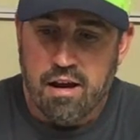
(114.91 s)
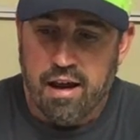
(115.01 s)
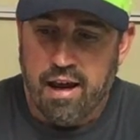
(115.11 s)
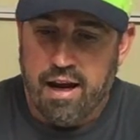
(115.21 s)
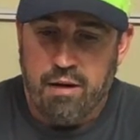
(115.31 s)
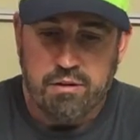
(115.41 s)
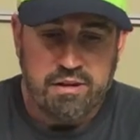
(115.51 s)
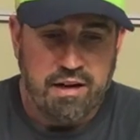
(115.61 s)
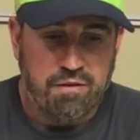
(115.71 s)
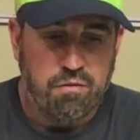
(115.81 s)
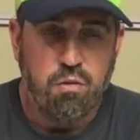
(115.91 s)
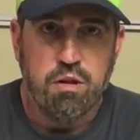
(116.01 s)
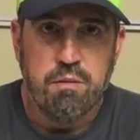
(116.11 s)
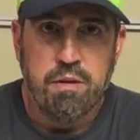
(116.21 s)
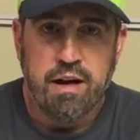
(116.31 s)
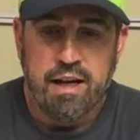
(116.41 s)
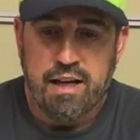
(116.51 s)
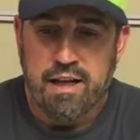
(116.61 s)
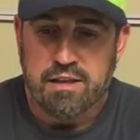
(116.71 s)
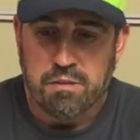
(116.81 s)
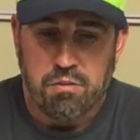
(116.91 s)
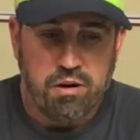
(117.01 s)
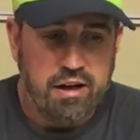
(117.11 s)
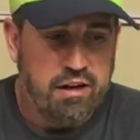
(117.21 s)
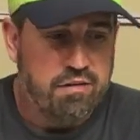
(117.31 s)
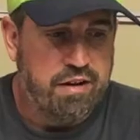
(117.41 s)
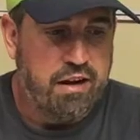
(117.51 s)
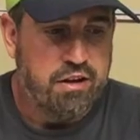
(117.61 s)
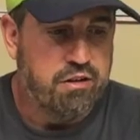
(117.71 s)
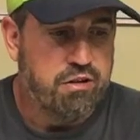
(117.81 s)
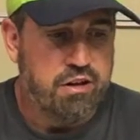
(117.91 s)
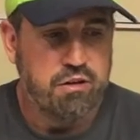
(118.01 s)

And I would say for the money, it's a pretty good value.